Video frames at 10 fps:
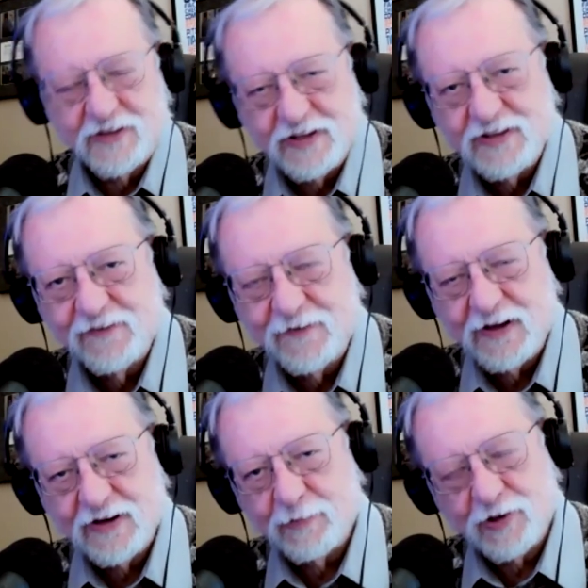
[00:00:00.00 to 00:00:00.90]
Then they
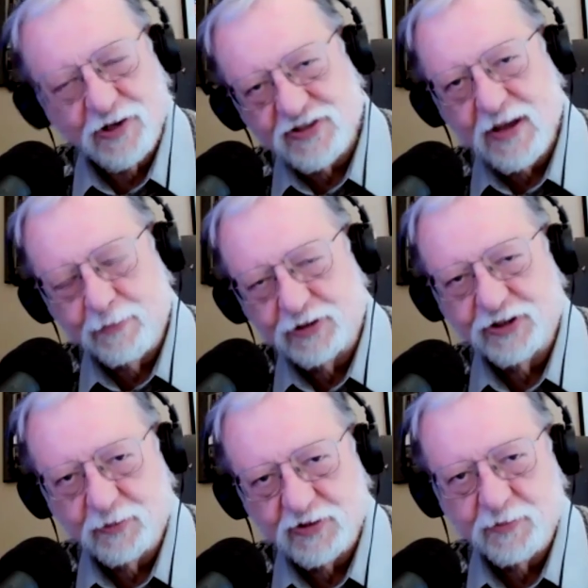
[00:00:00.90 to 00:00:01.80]
found out because that
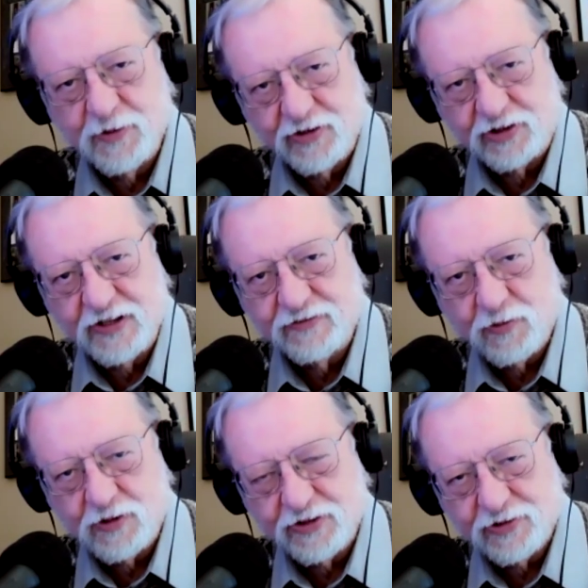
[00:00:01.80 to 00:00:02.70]
building was built in the late
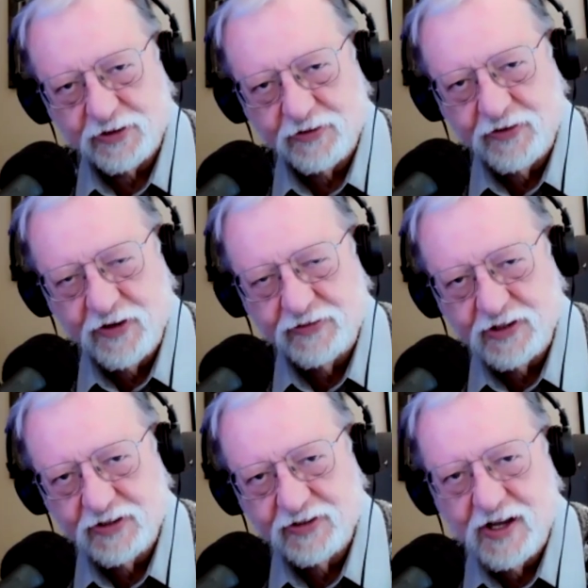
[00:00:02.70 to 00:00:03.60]
40s, early
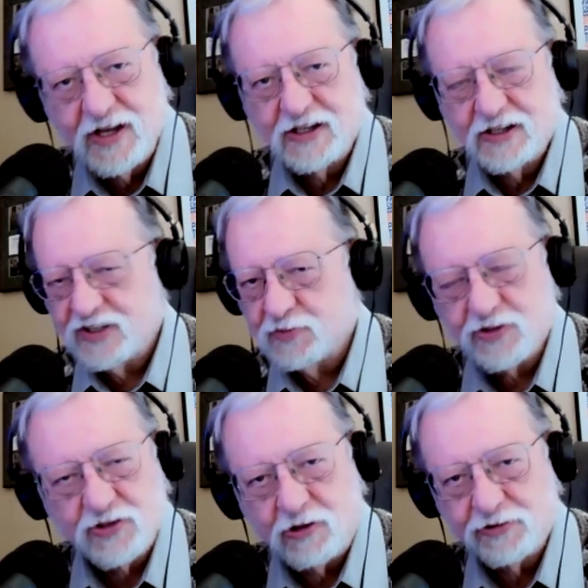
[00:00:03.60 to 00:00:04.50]
50s. Guess
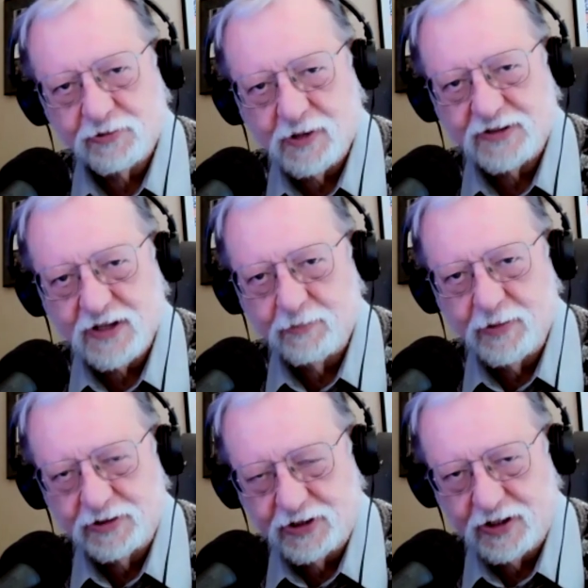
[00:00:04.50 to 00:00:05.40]
what's all throughout
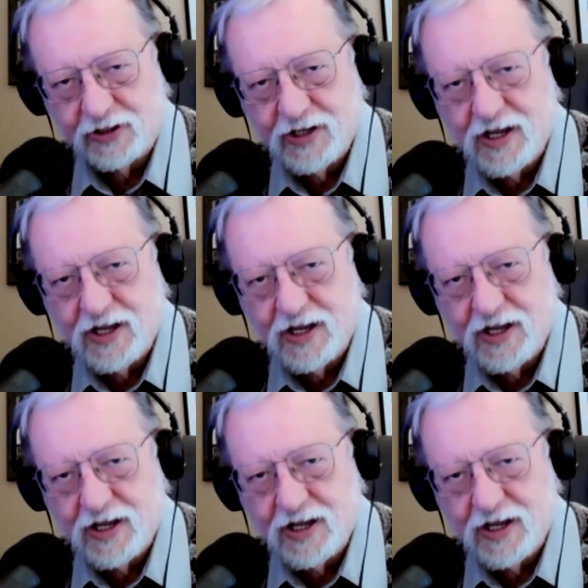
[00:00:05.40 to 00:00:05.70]
that building?